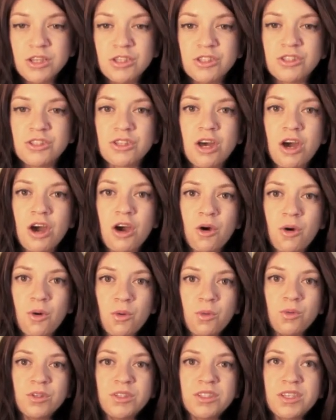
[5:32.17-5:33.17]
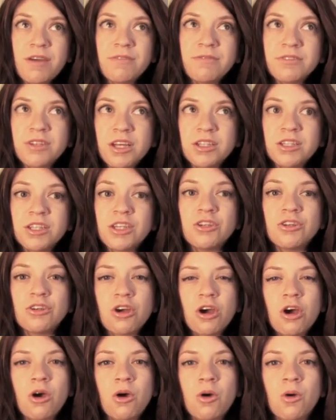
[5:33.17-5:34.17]
So definitely
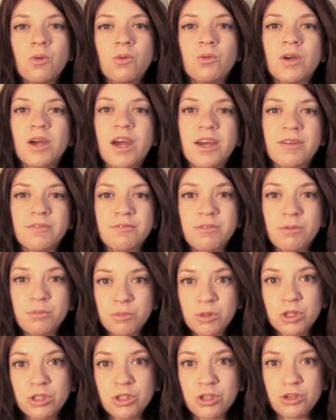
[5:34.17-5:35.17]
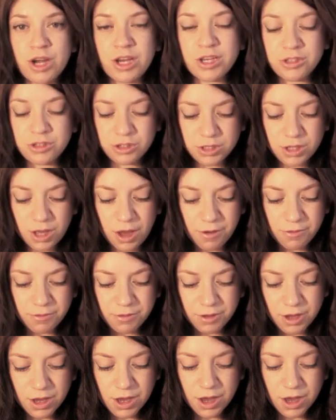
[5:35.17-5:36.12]
go and familiarize yourself.